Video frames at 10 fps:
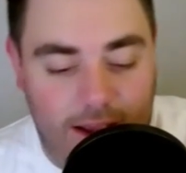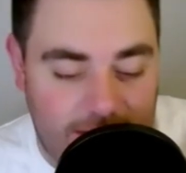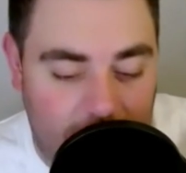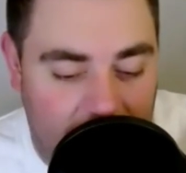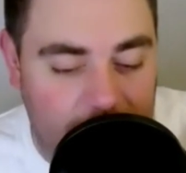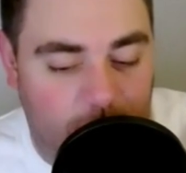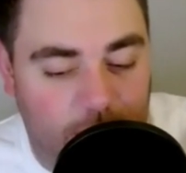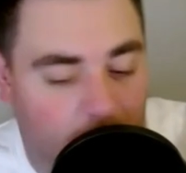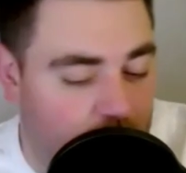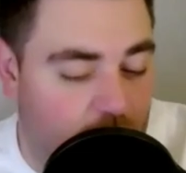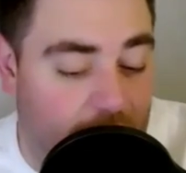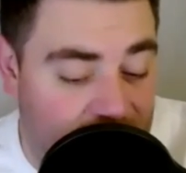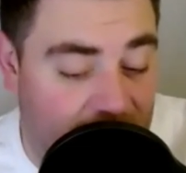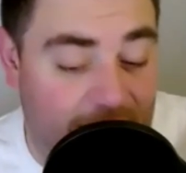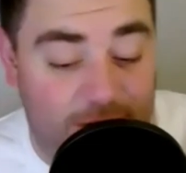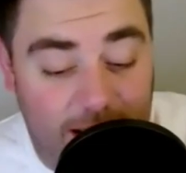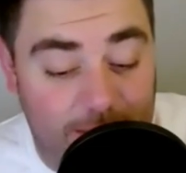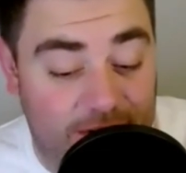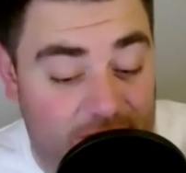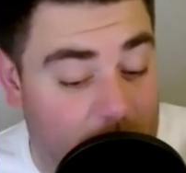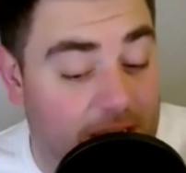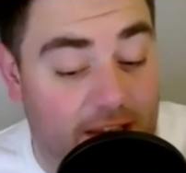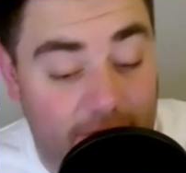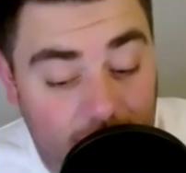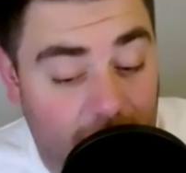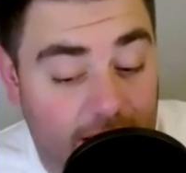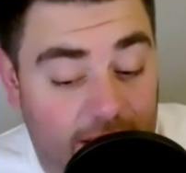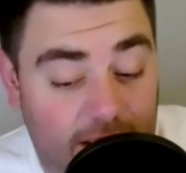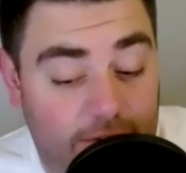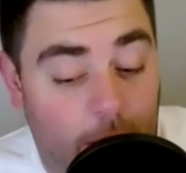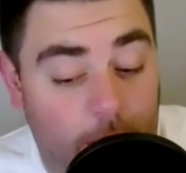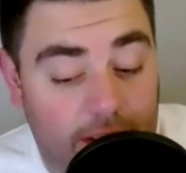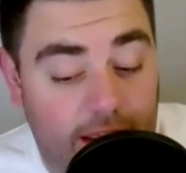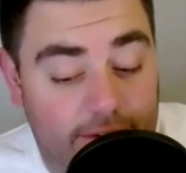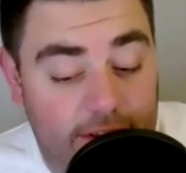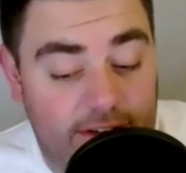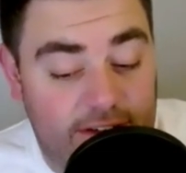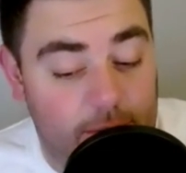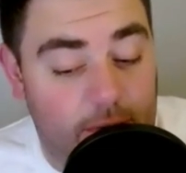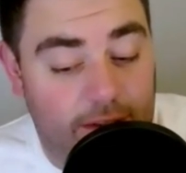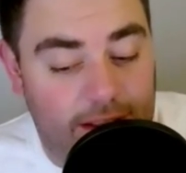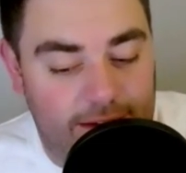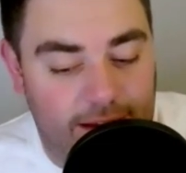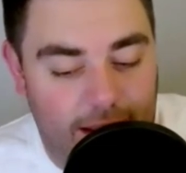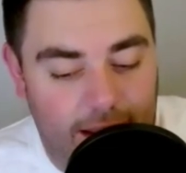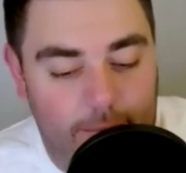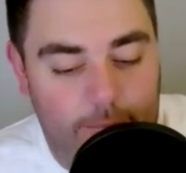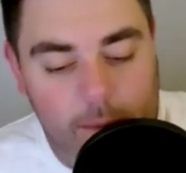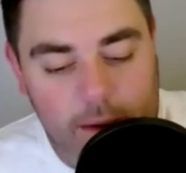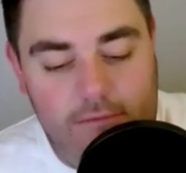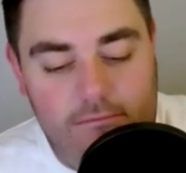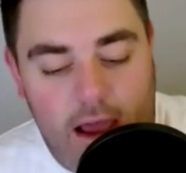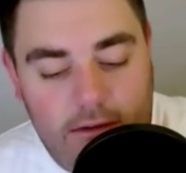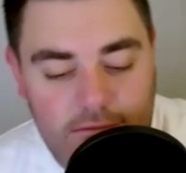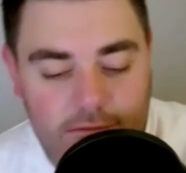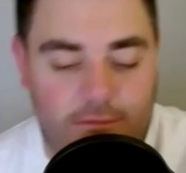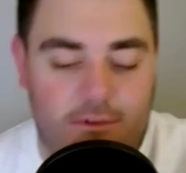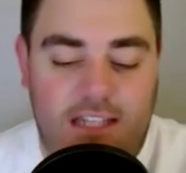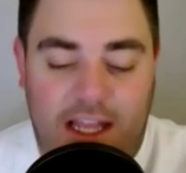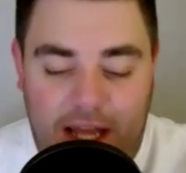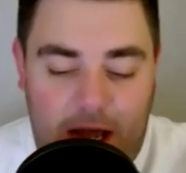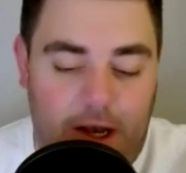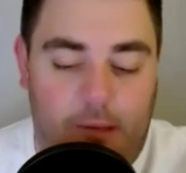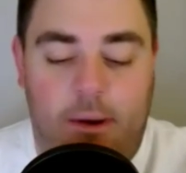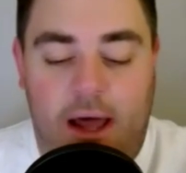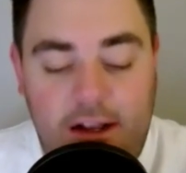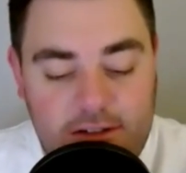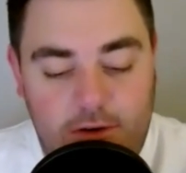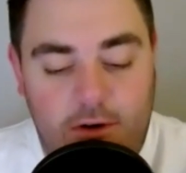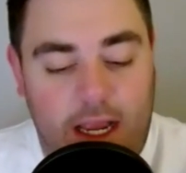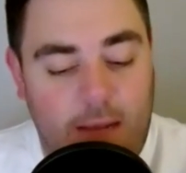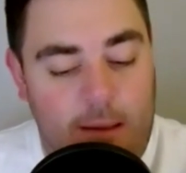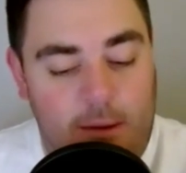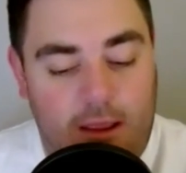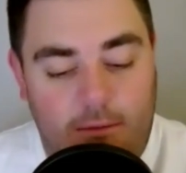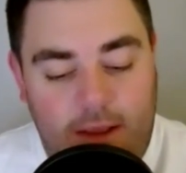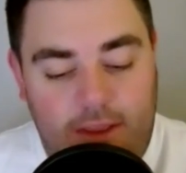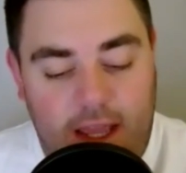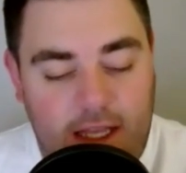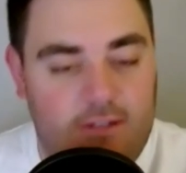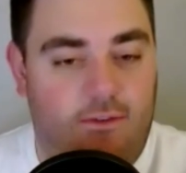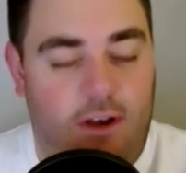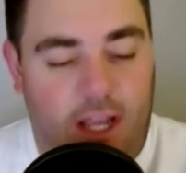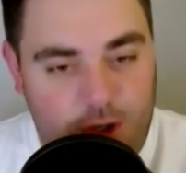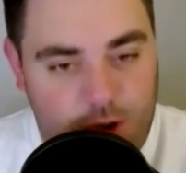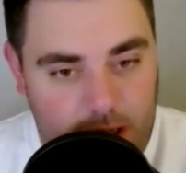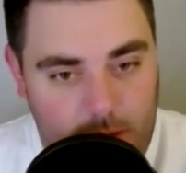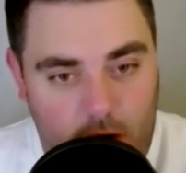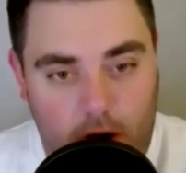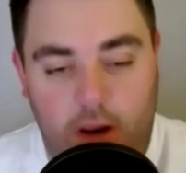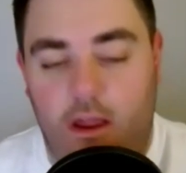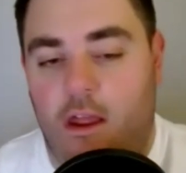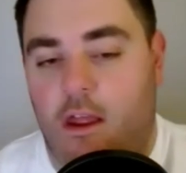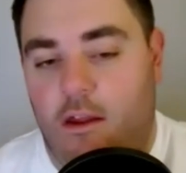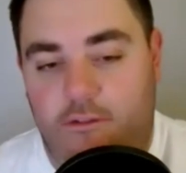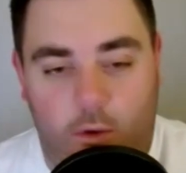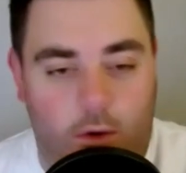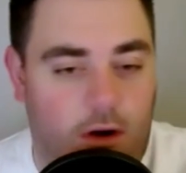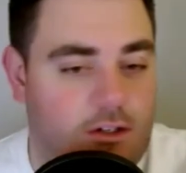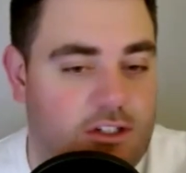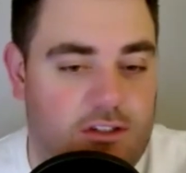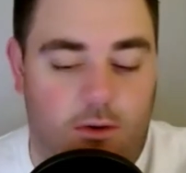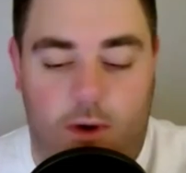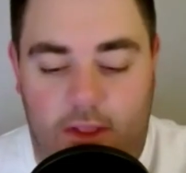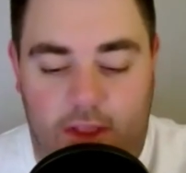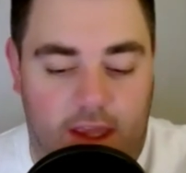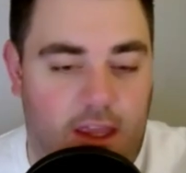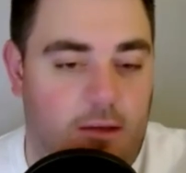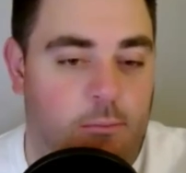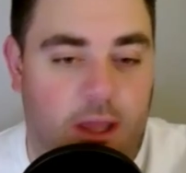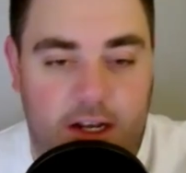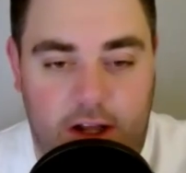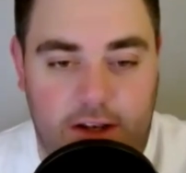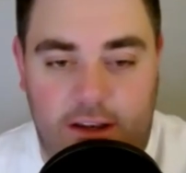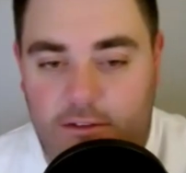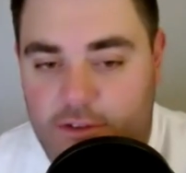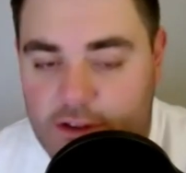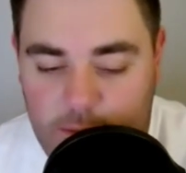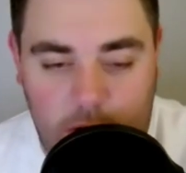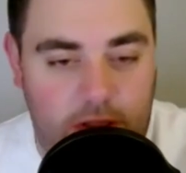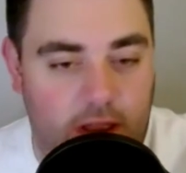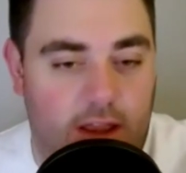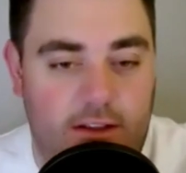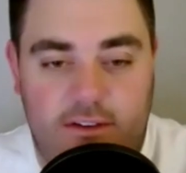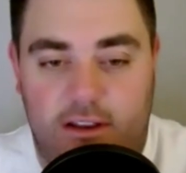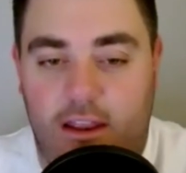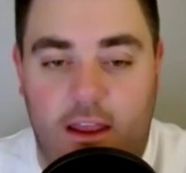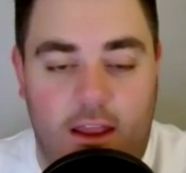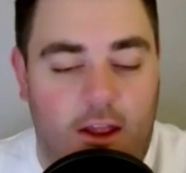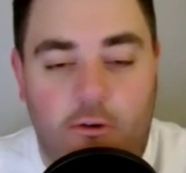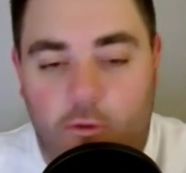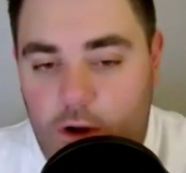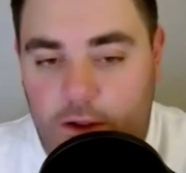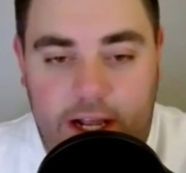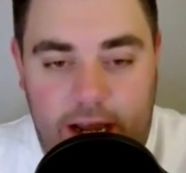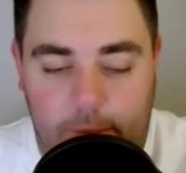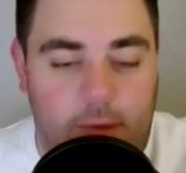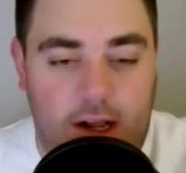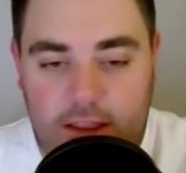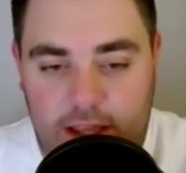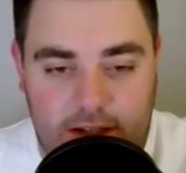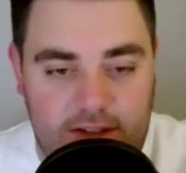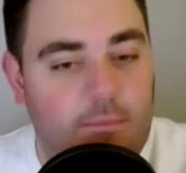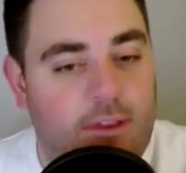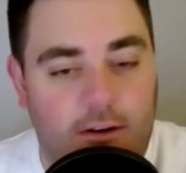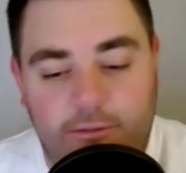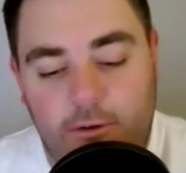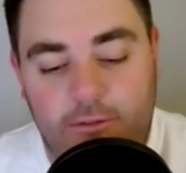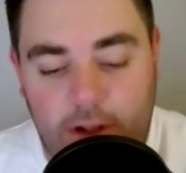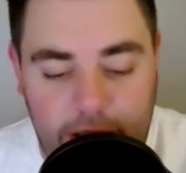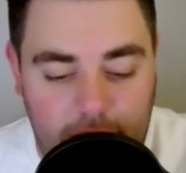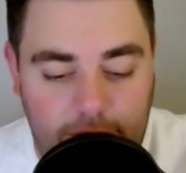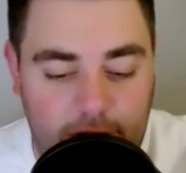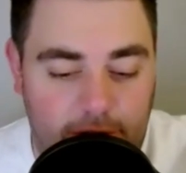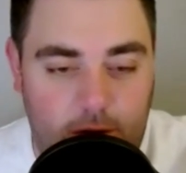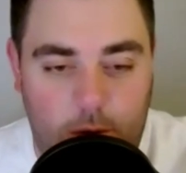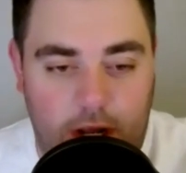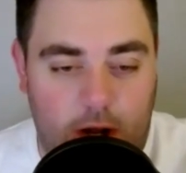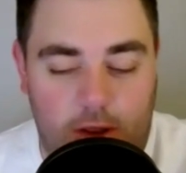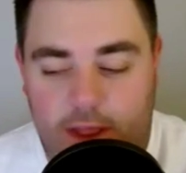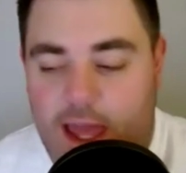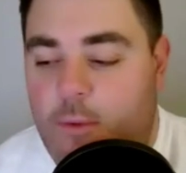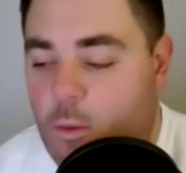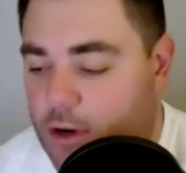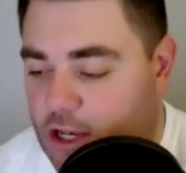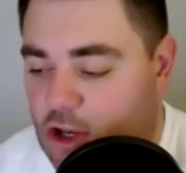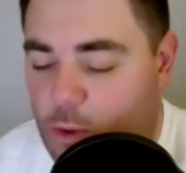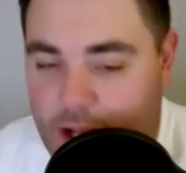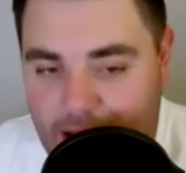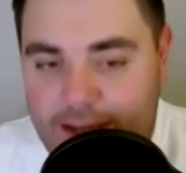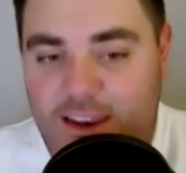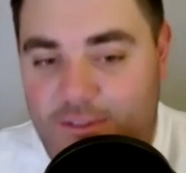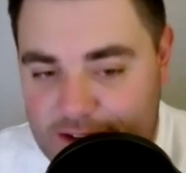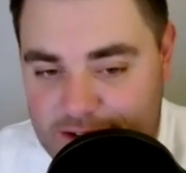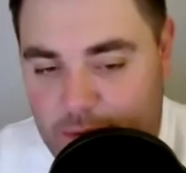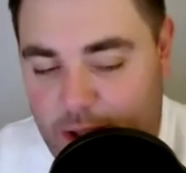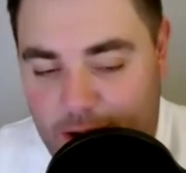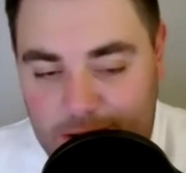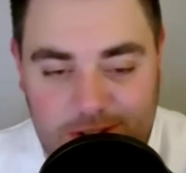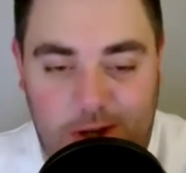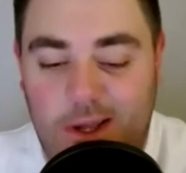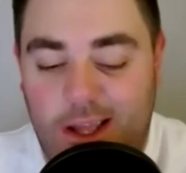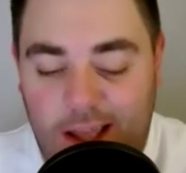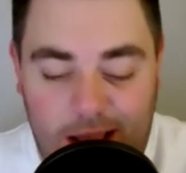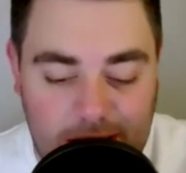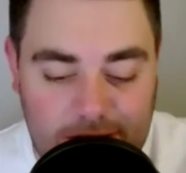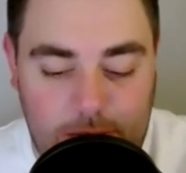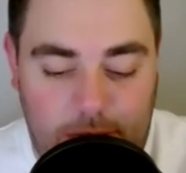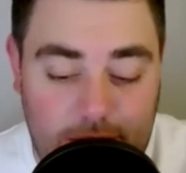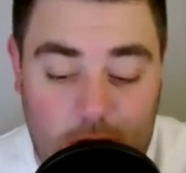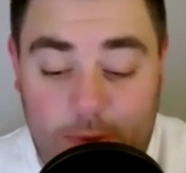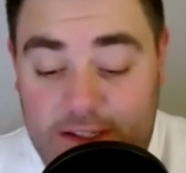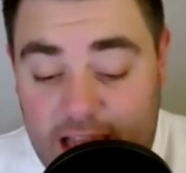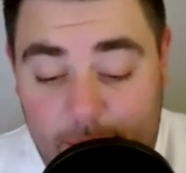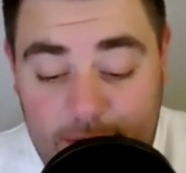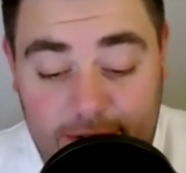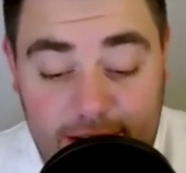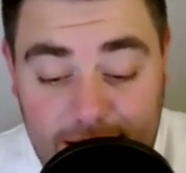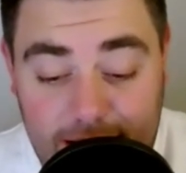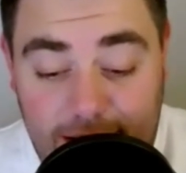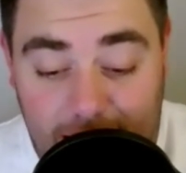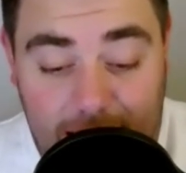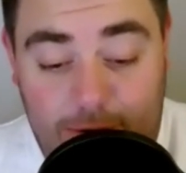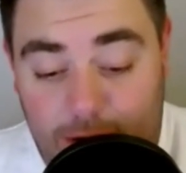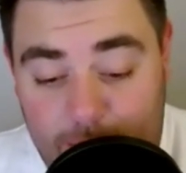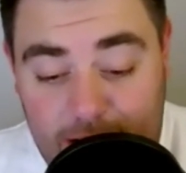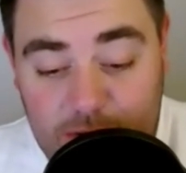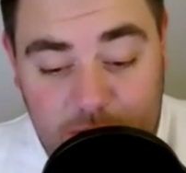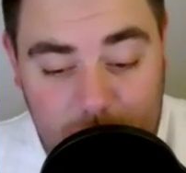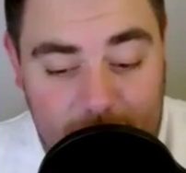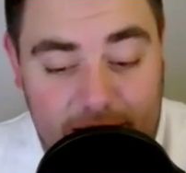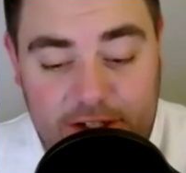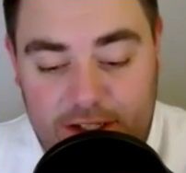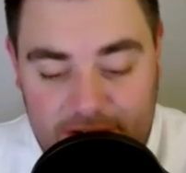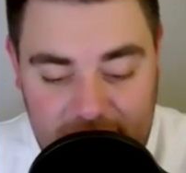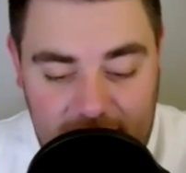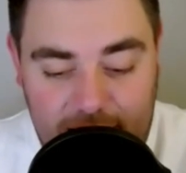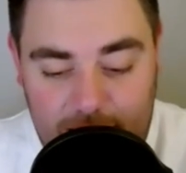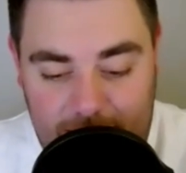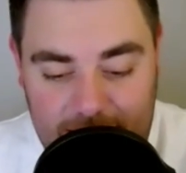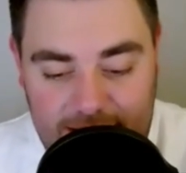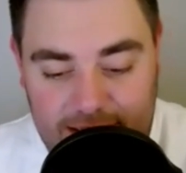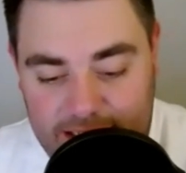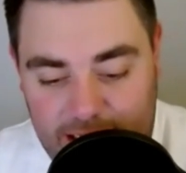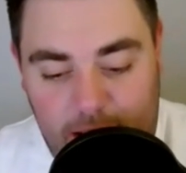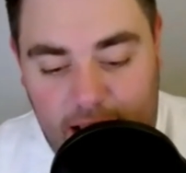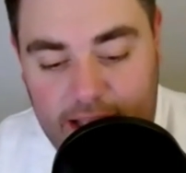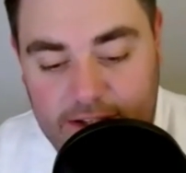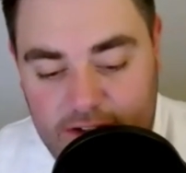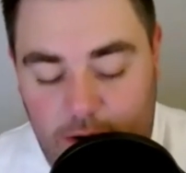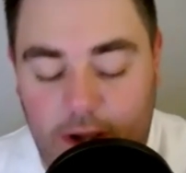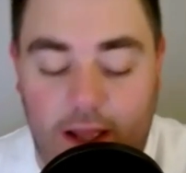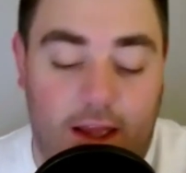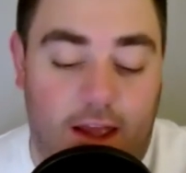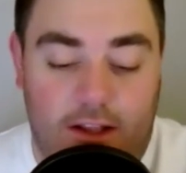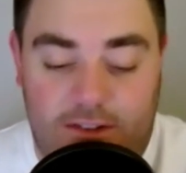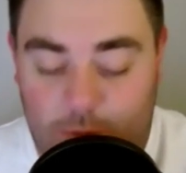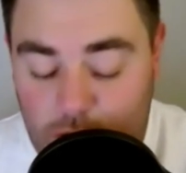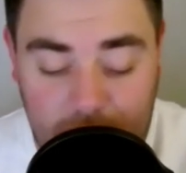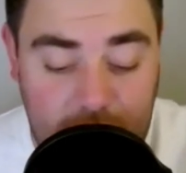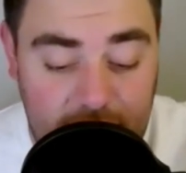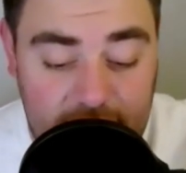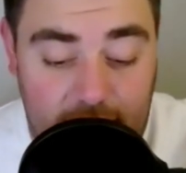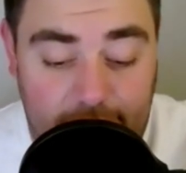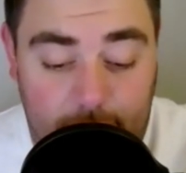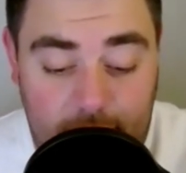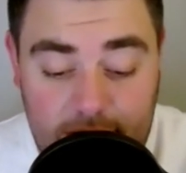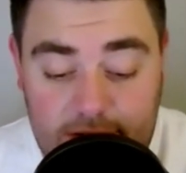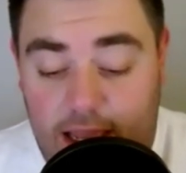sometimes we do try to change it up just to be different. I think if I were to give it to somebody that's maybe not standing out in a box score, I can maybe make the case for an Andrew Nemhard for just the way that he competed on defense both ends and really kind of muck things up there for Philadelphia if you want to go that, but we're not doing defensive players. So hustle player Obi Toppin did get 8 rebounds, which would match Siakam as the team high. So some really good stuff from this.